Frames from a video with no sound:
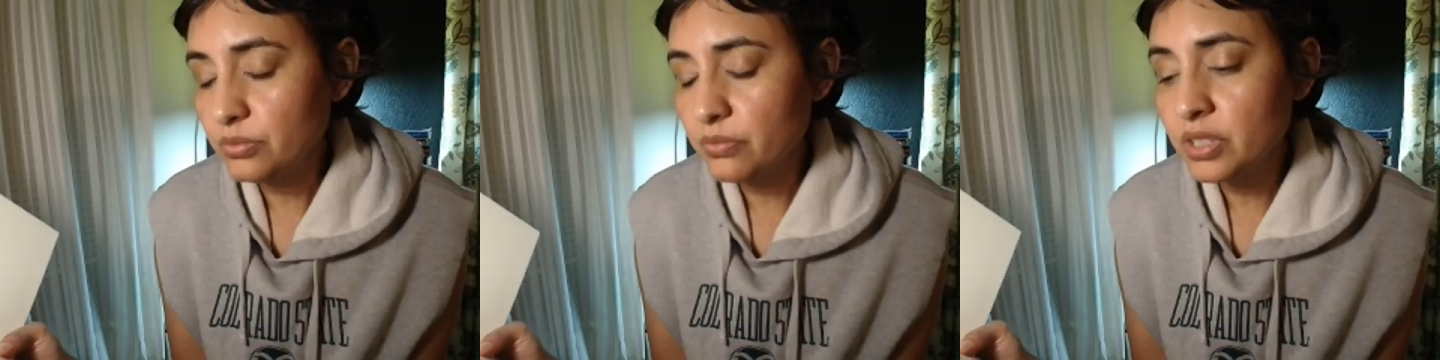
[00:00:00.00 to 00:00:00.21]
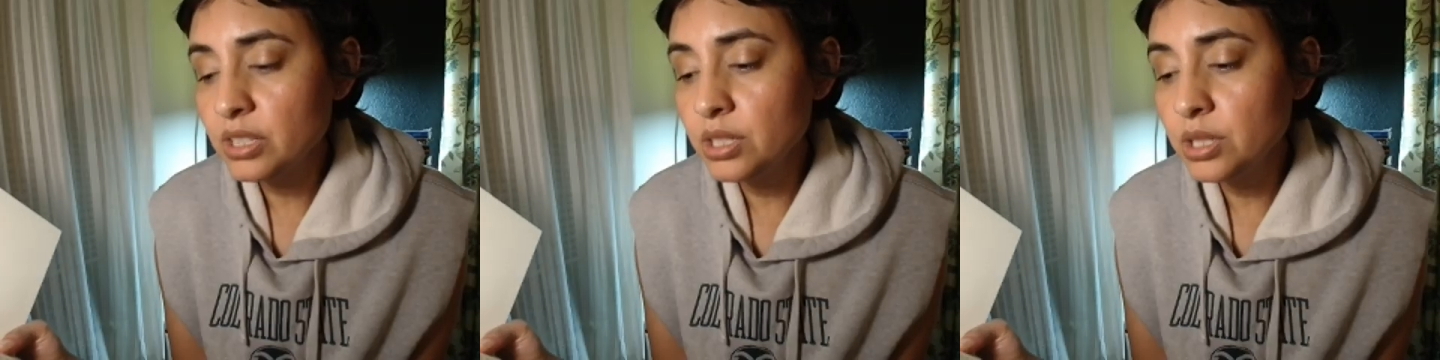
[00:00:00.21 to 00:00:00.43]

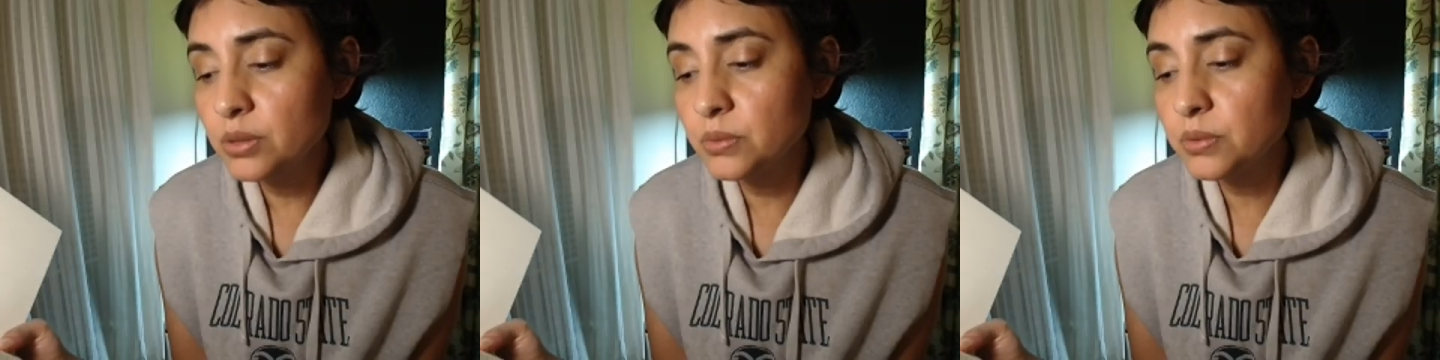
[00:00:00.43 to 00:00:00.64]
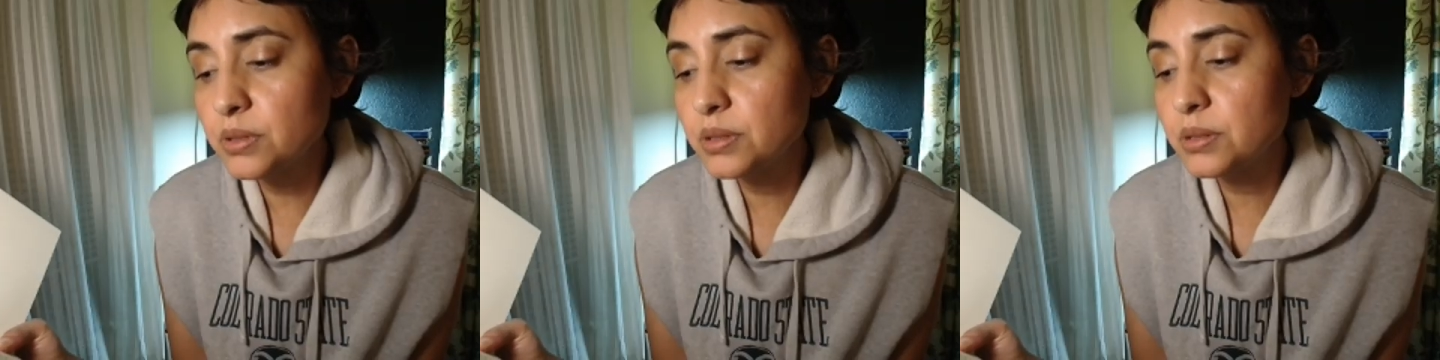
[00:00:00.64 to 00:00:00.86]

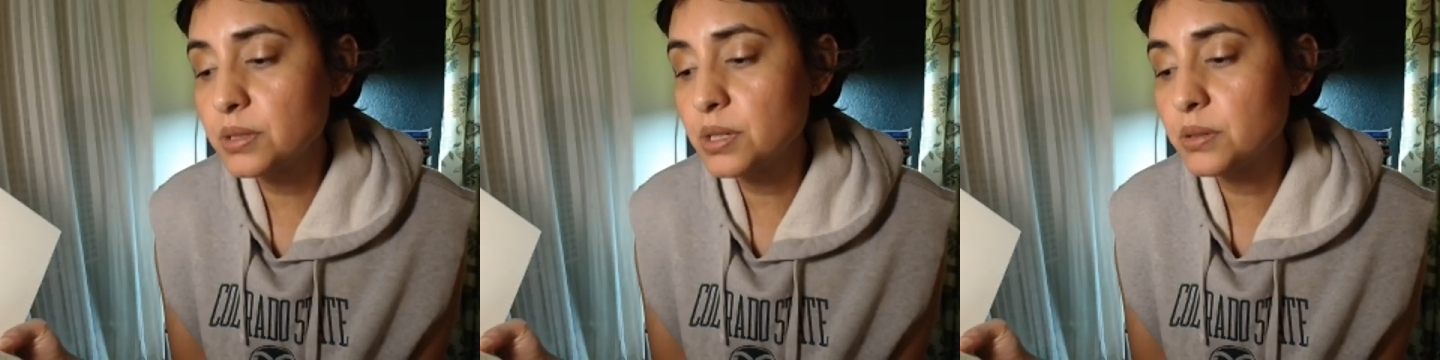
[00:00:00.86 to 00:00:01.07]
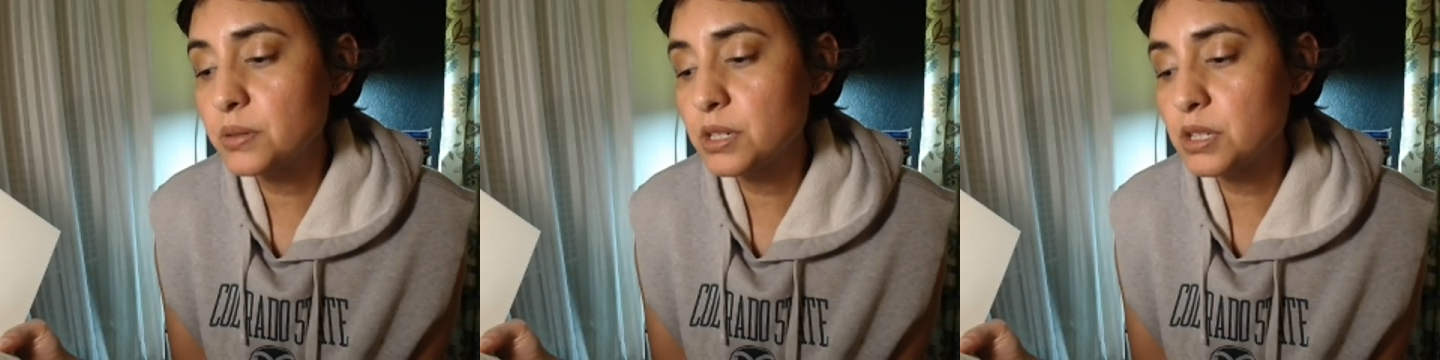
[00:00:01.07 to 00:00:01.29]
Nguyen's
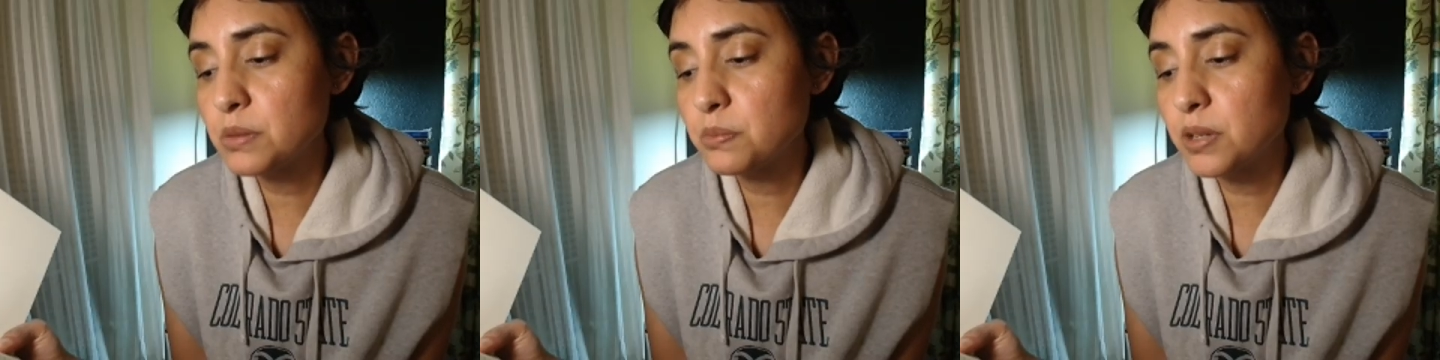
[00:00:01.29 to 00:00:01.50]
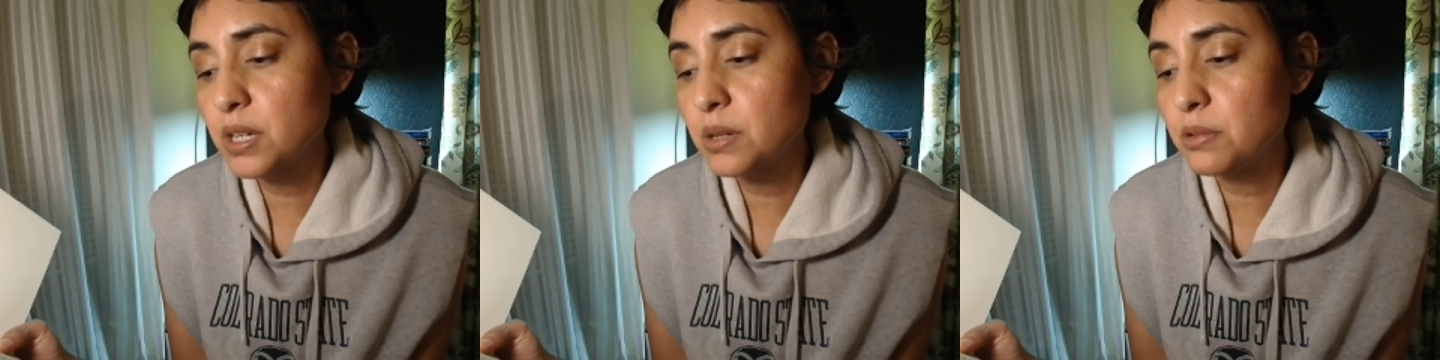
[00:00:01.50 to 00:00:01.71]

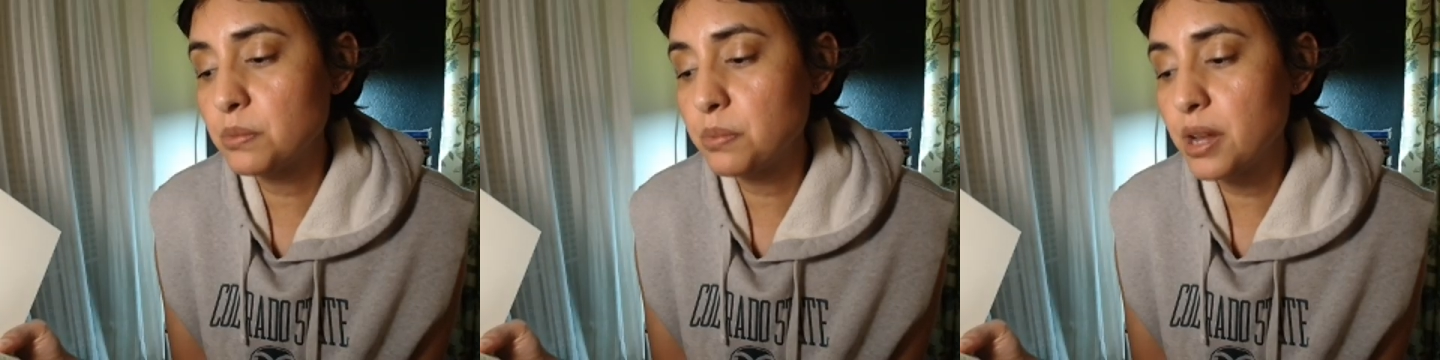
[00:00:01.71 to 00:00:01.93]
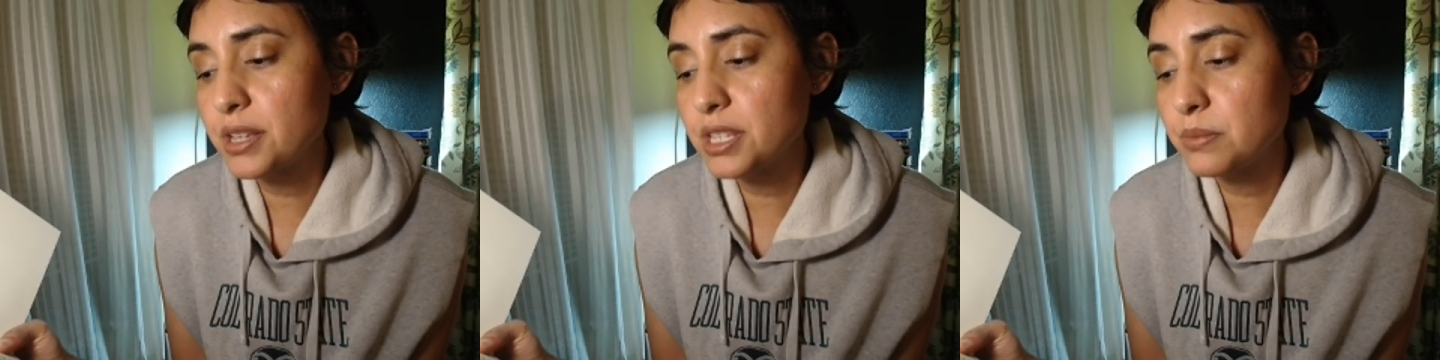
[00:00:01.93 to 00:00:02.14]

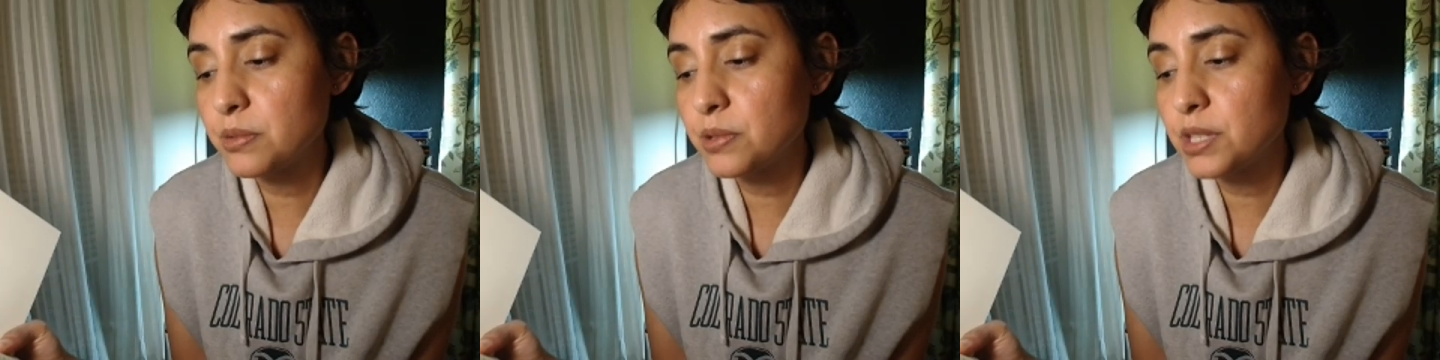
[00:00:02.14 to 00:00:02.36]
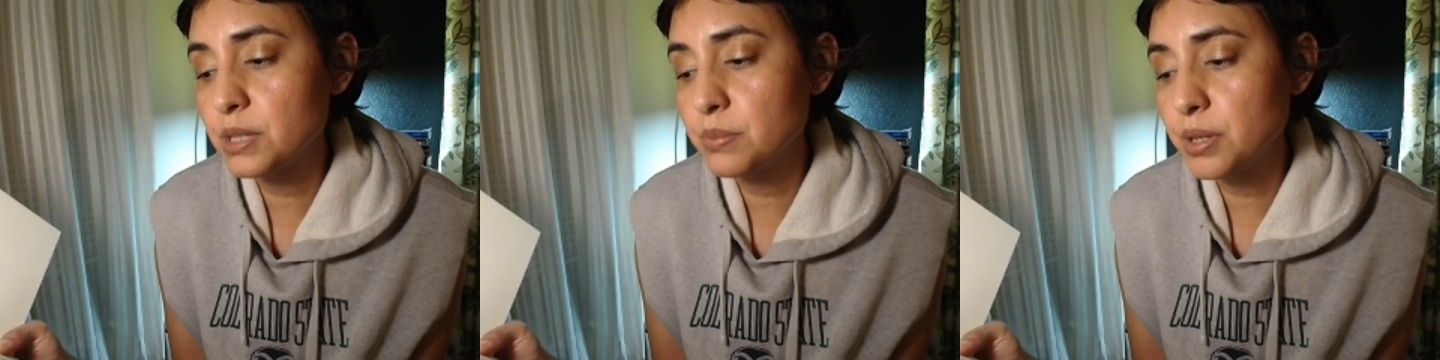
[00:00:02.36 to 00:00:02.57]

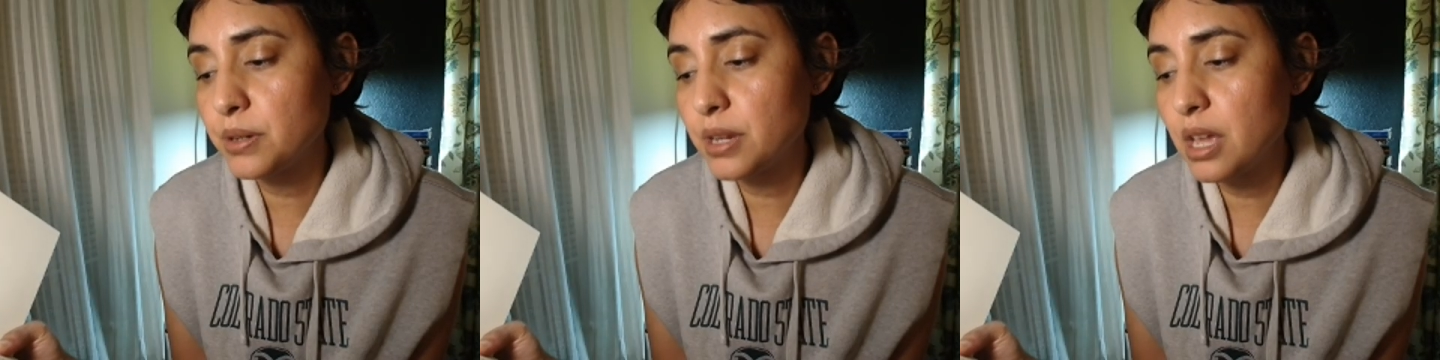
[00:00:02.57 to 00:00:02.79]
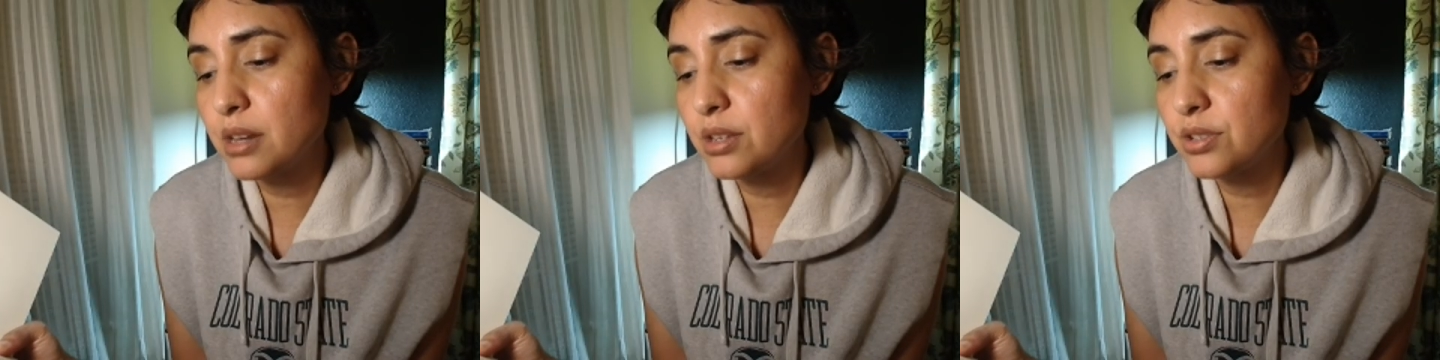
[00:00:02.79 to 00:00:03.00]
irrepressible
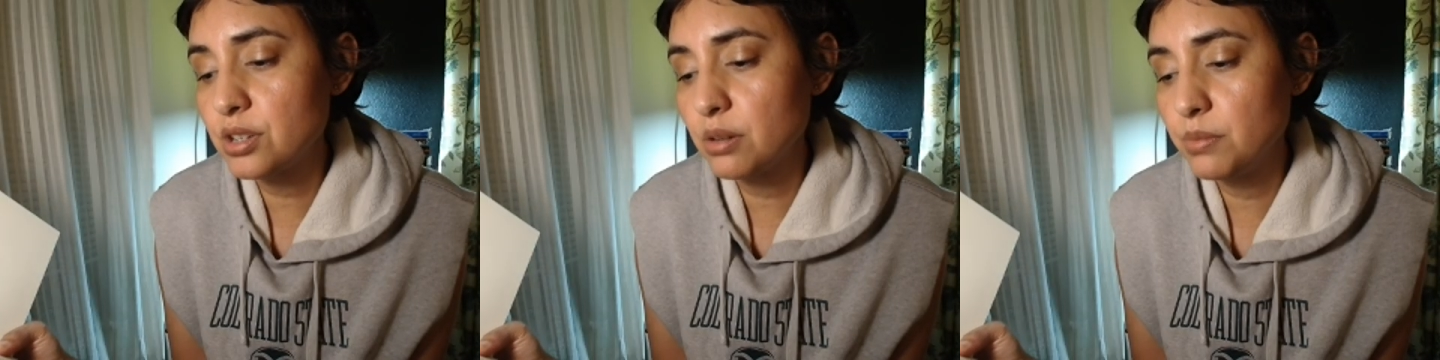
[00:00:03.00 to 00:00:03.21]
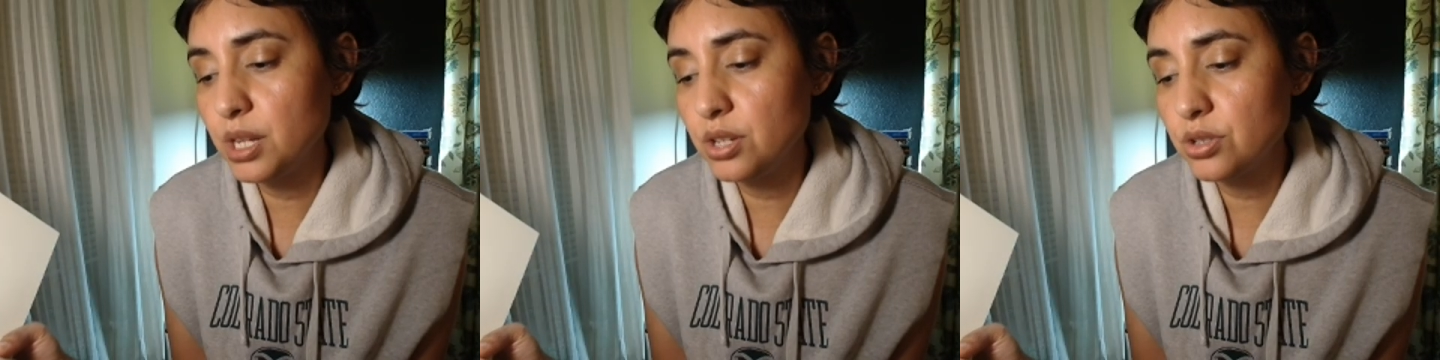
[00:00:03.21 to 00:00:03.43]
spirit and
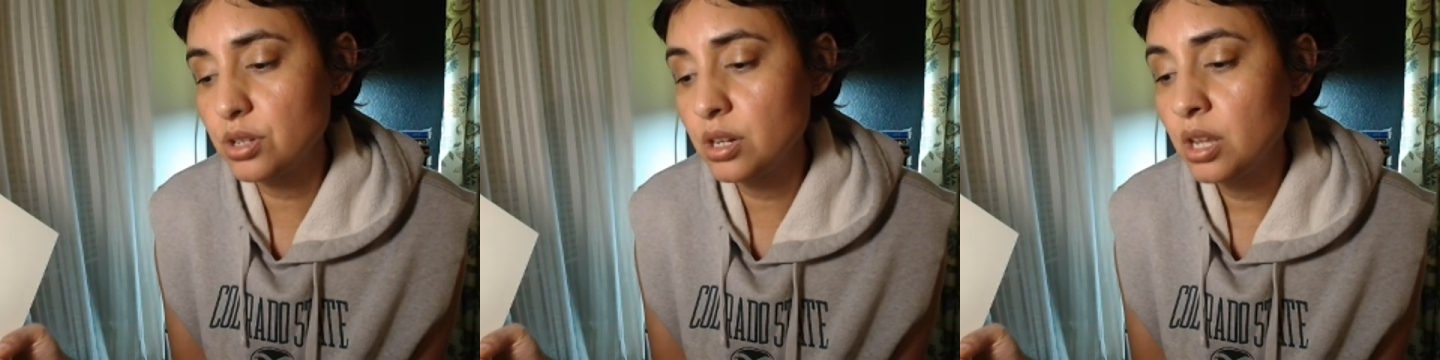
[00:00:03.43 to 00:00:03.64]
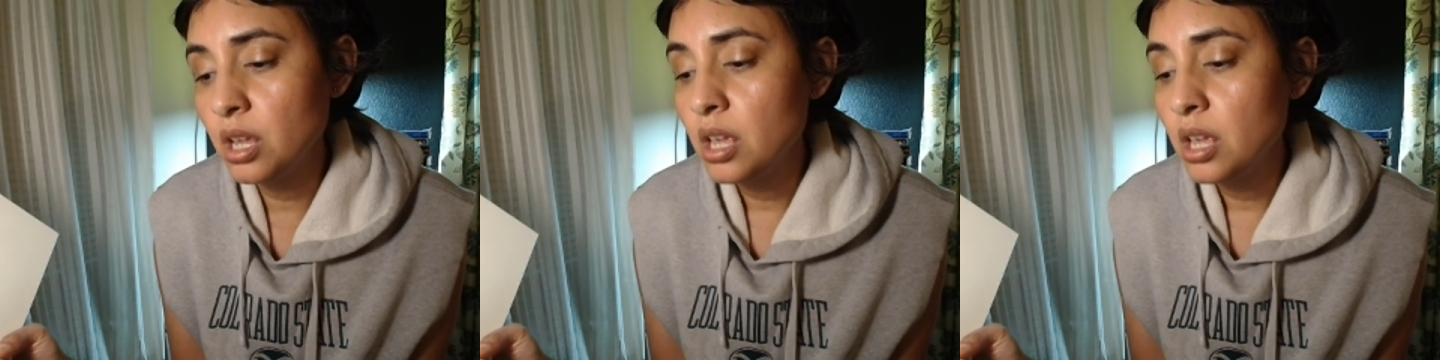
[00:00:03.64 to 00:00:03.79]
determination